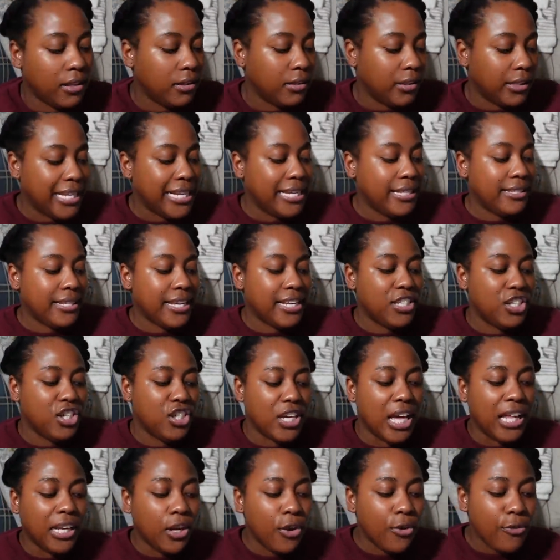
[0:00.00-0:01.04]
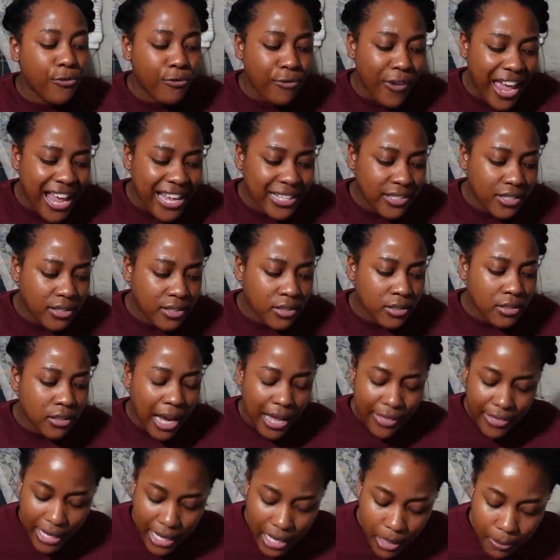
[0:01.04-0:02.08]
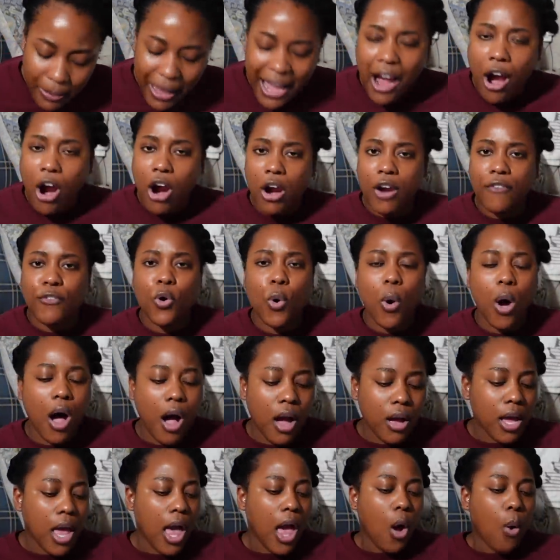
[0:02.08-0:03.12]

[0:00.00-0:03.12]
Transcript: least is Yellowface, I think, by R. F. Kuang.